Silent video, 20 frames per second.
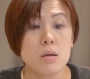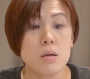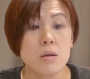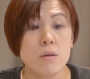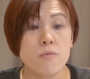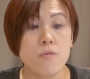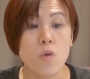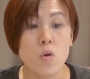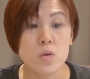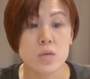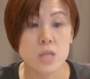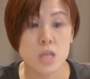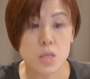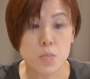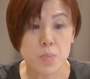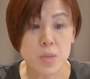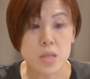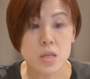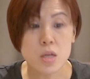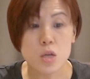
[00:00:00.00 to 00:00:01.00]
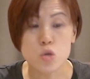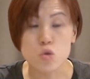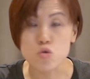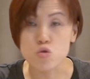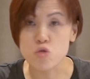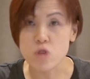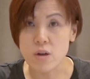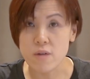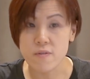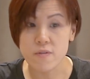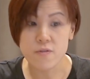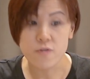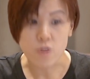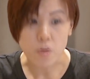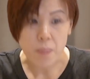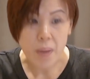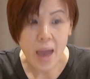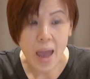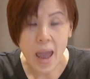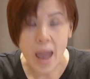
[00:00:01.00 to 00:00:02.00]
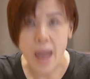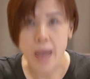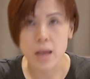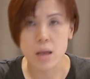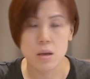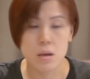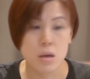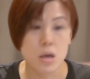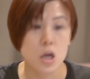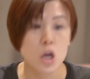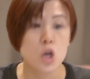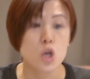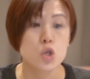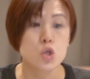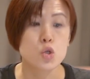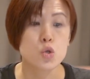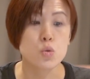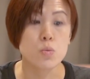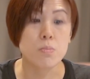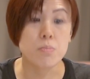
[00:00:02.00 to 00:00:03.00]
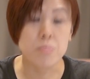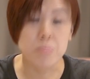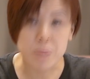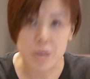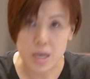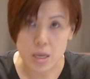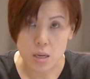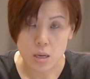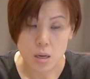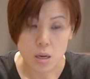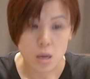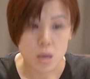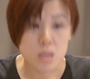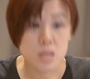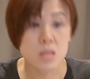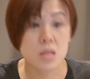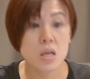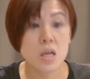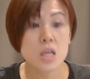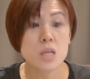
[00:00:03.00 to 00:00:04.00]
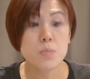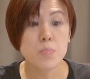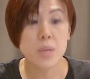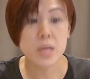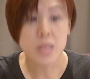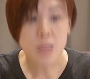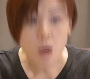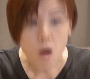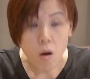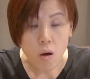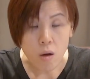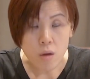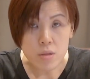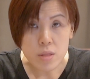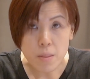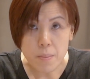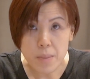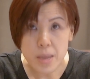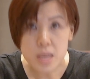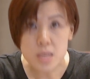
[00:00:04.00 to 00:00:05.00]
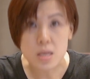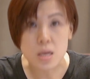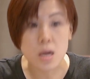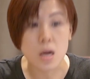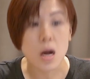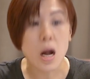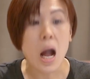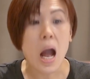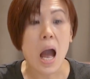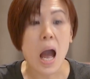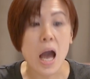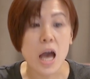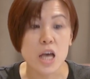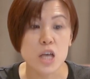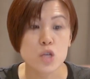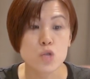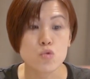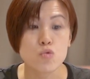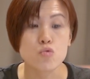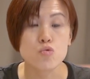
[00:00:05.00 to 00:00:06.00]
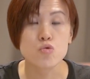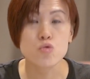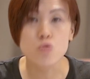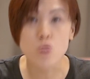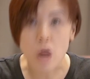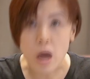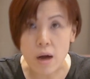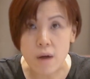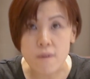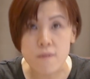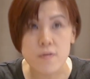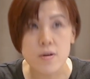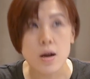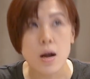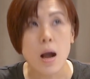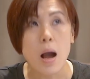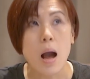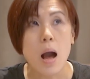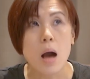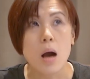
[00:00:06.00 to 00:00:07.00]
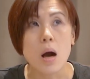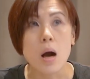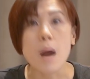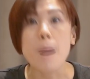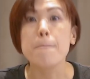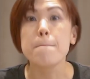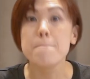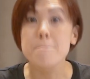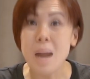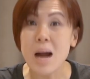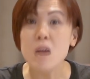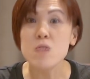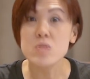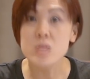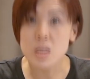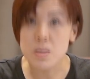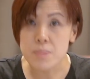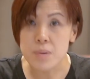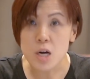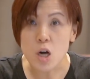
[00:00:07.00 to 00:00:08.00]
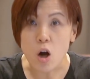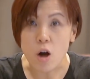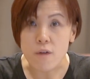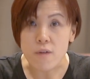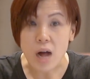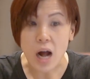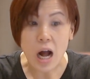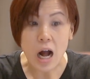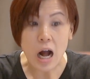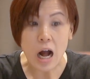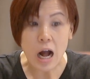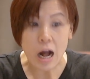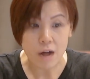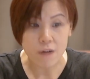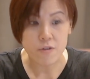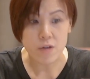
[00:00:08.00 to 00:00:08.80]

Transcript: for this beetle to travel from A to B, this beetle on the big circle has to travel a multiple of half,